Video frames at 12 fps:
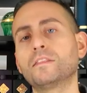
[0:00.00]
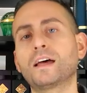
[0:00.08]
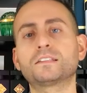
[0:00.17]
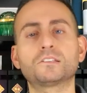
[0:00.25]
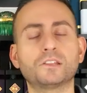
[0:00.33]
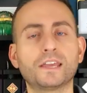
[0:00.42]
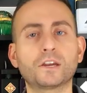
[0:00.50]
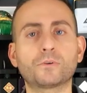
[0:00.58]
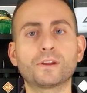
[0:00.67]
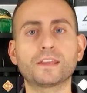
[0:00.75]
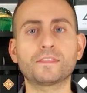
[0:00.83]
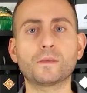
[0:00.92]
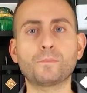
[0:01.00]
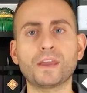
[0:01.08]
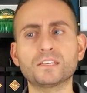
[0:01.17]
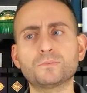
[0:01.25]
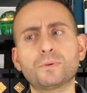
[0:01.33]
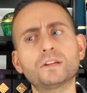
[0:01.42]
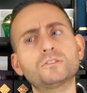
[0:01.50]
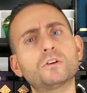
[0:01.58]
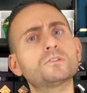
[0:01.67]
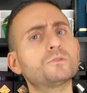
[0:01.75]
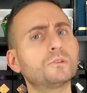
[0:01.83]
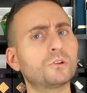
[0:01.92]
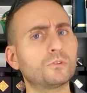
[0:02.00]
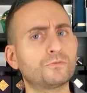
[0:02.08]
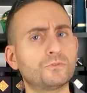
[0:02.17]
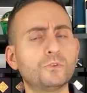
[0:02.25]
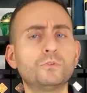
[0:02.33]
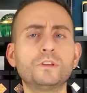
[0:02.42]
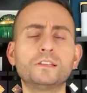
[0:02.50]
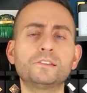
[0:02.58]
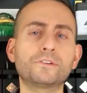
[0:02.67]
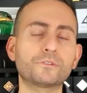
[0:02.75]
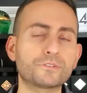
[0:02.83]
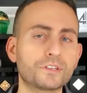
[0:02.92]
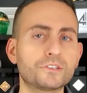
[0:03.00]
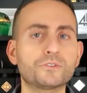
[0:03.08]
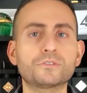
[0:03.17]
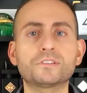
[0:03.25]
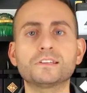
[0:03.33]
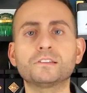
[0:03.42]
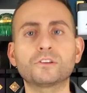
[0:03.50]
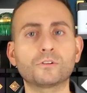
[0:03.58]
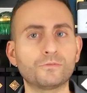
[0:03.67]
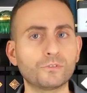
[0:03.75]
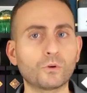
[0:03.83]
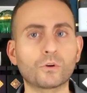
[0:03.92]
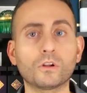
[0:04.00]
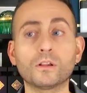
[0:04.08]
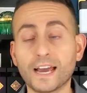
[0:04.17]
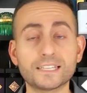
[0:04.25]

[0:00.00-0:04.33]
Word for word: that's lingering in the base, but it's also a little fruity, little citrusy, little floral.